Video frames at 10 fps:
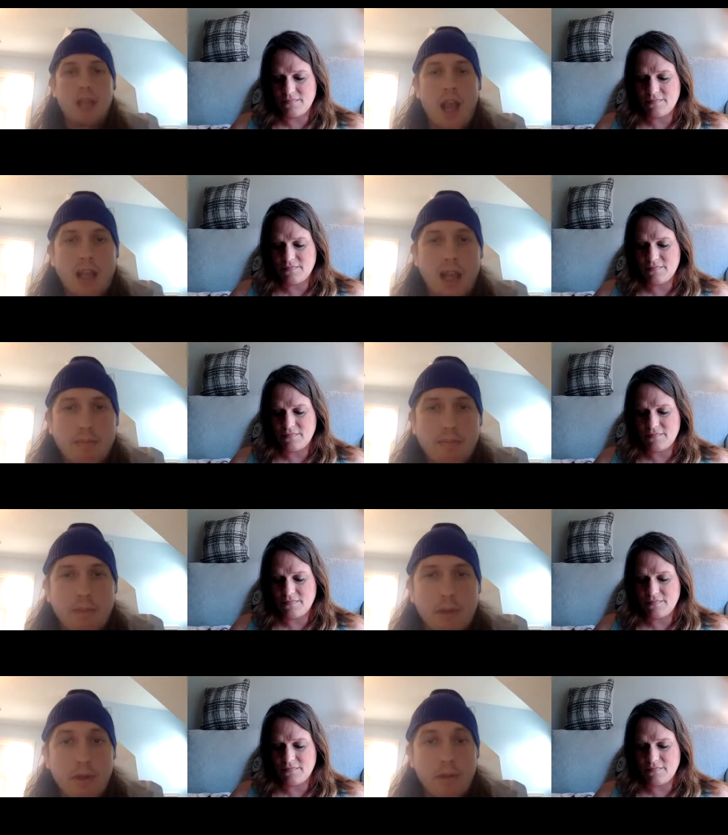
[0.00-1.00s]
Speaker 1: yeah, I got,
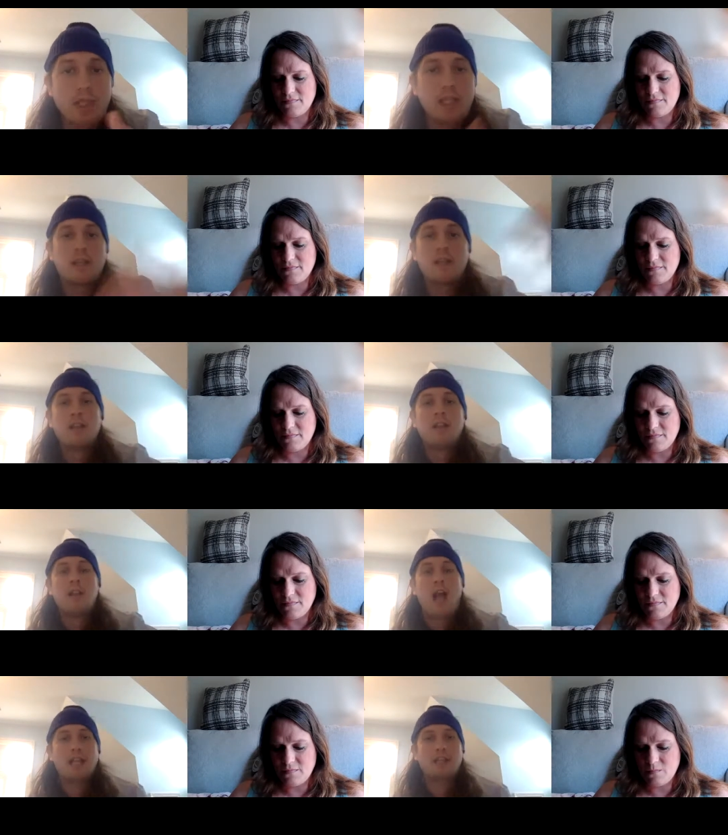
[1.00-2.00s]
but, but we can
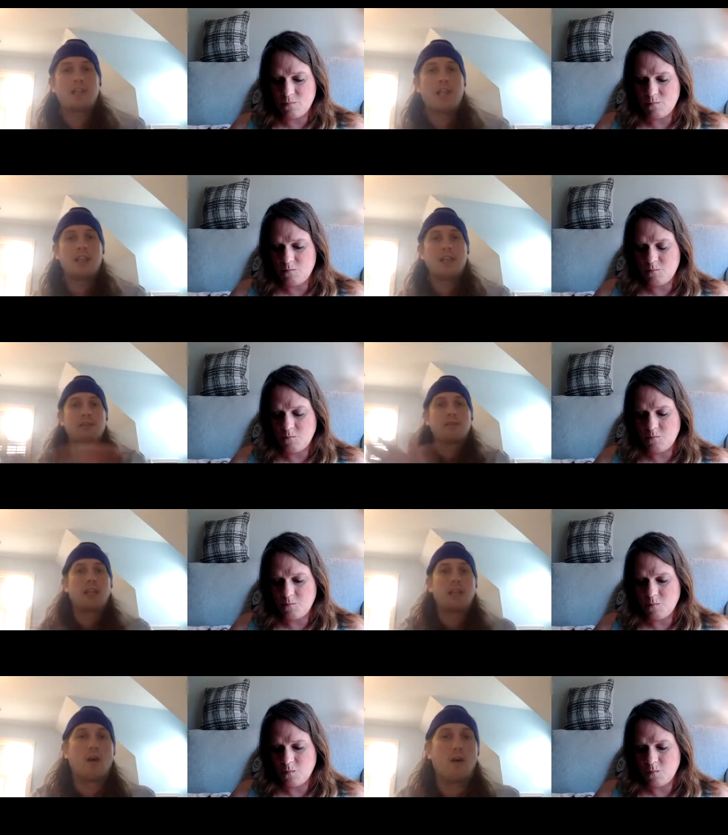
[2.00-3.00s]
I can say this and
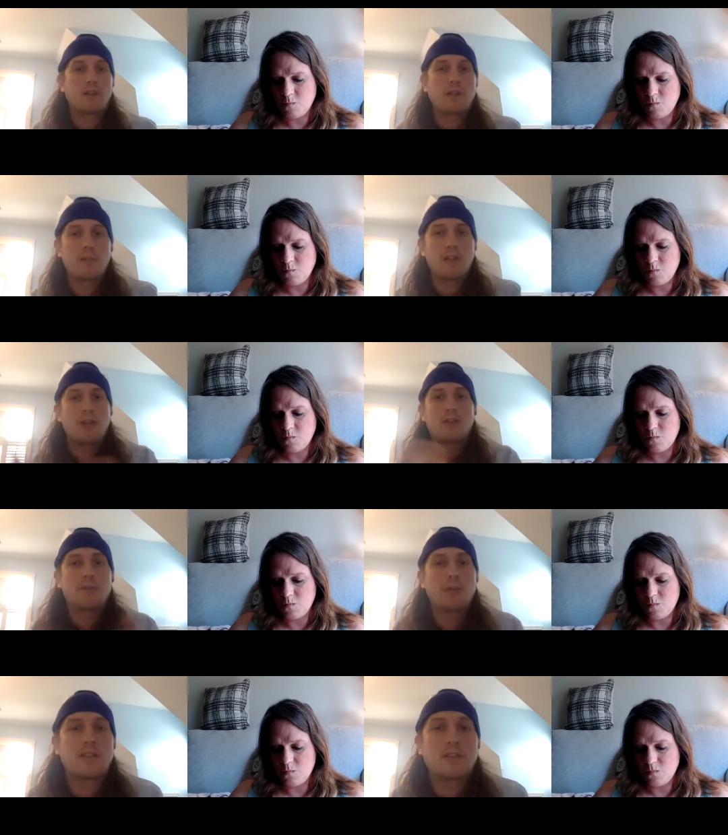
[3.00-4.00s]
we can go on to something else or
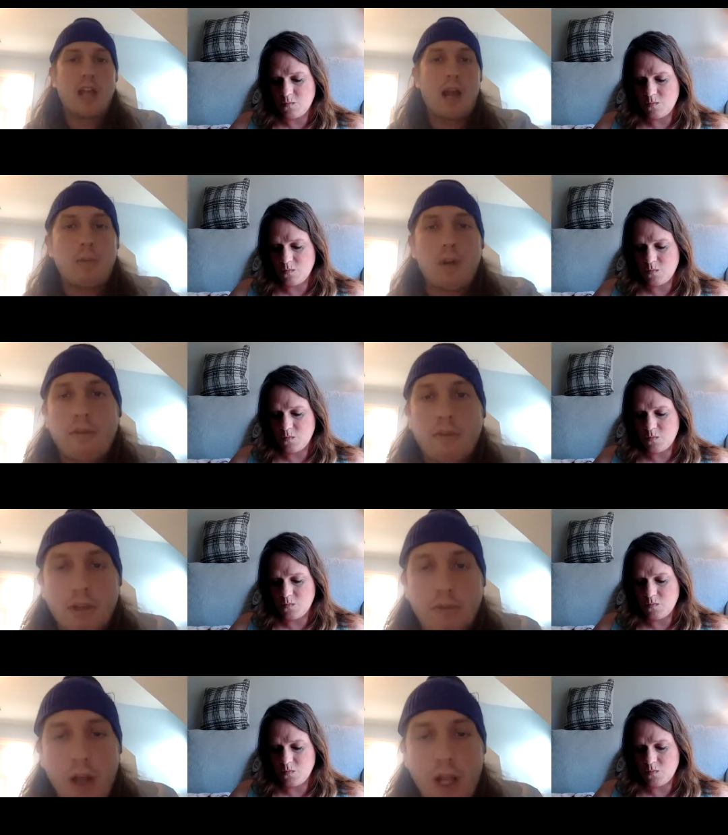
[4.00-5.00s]
we can stop whatever
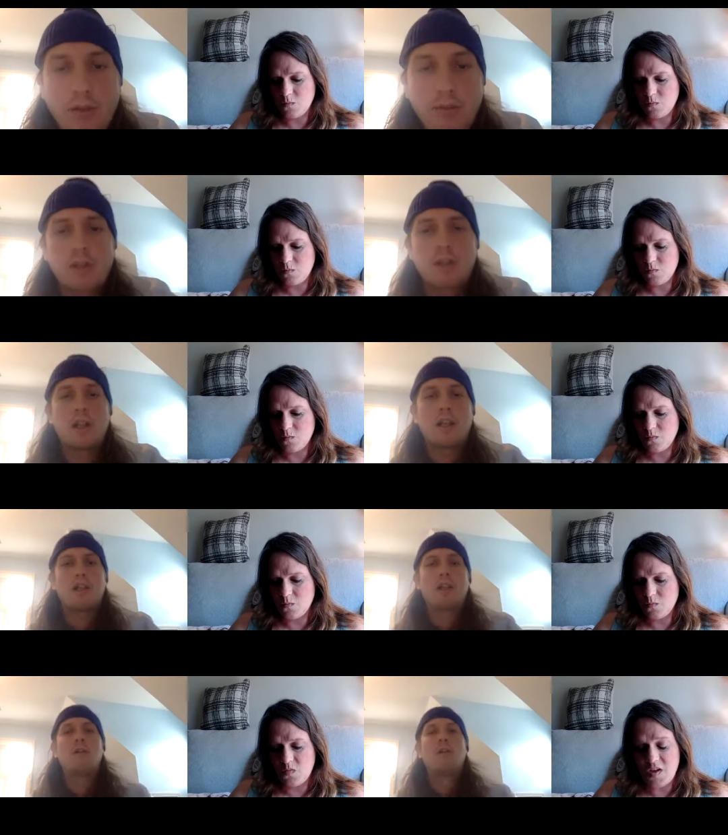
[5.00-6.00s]
you feel. I just wanted to let you
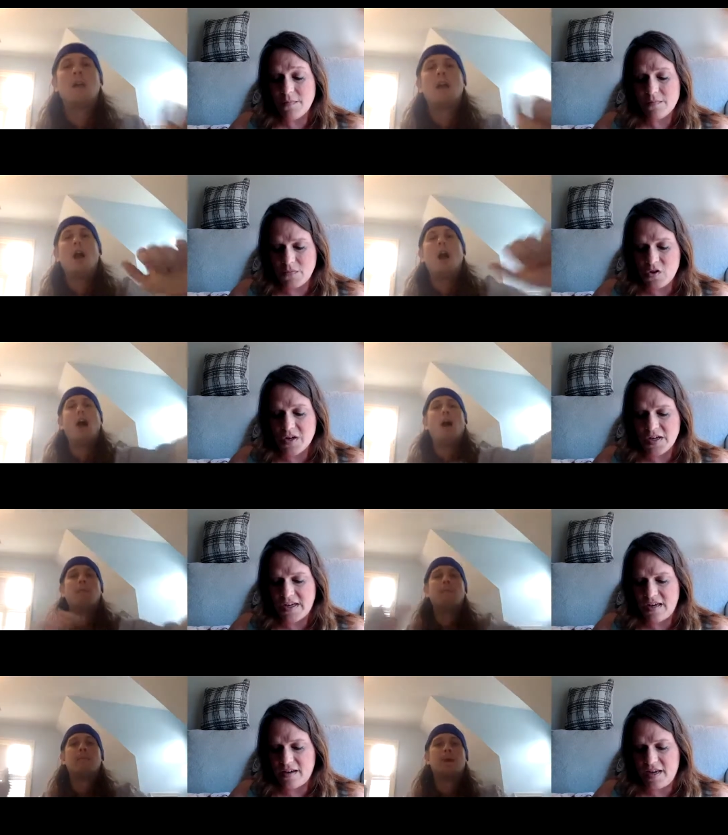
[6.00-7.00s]
know.
Speaker 2: Yep. You
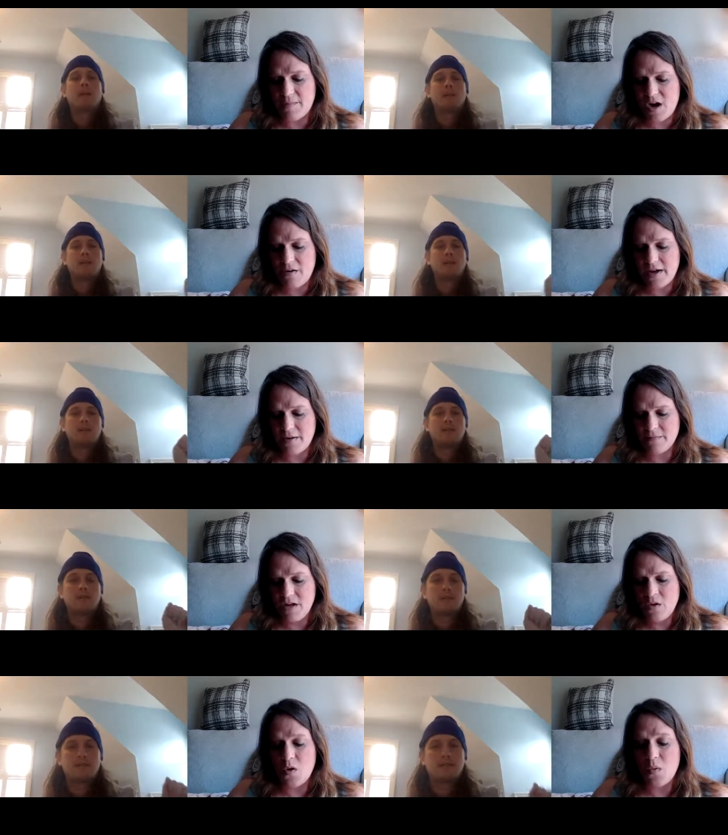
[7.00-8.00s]
um, can keep going.
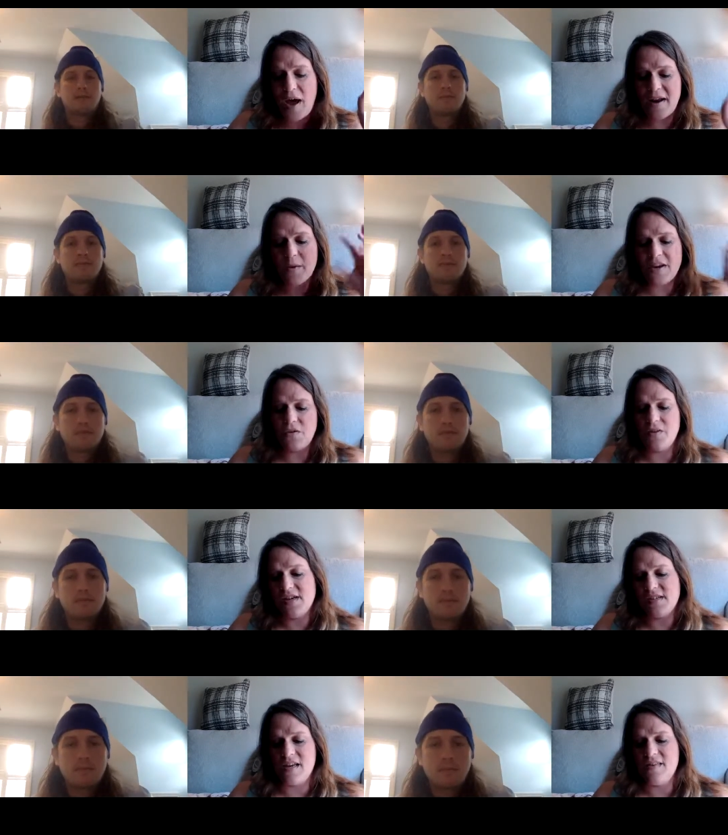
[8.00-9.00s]
Well, why don't we do
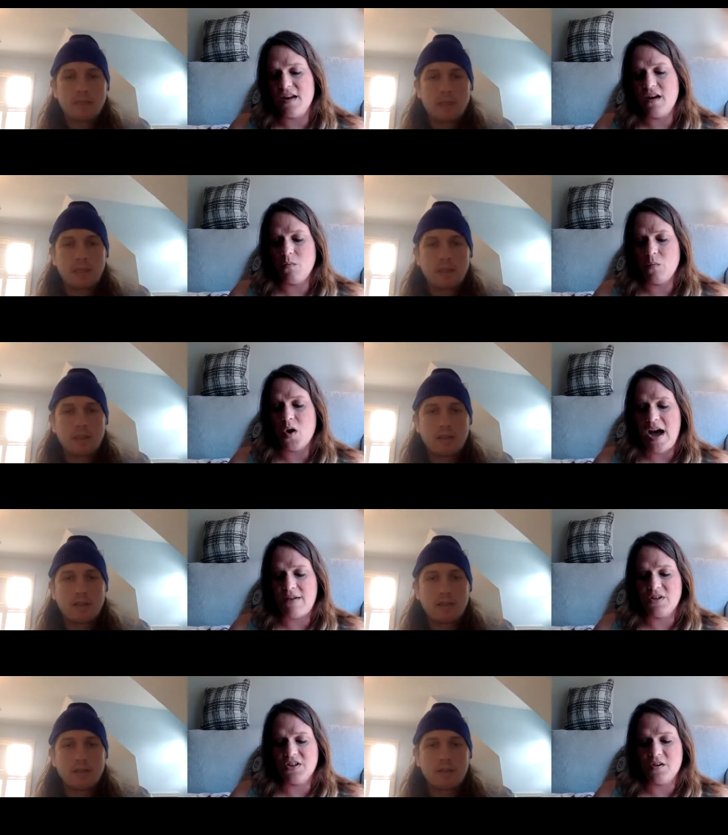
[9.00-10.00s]
this and then we'll
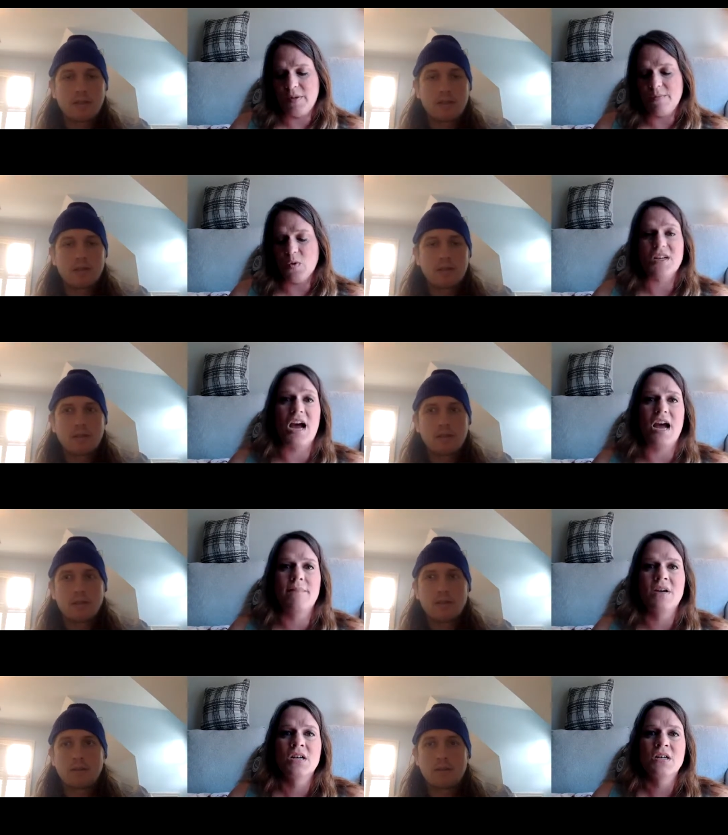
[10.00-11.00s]
have a little bit more
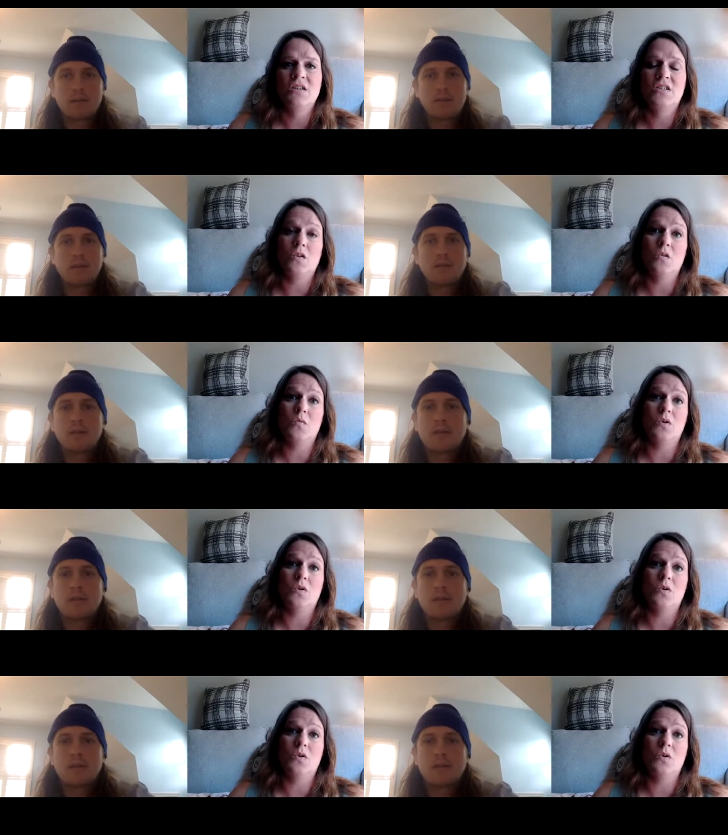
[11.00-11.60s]
time. So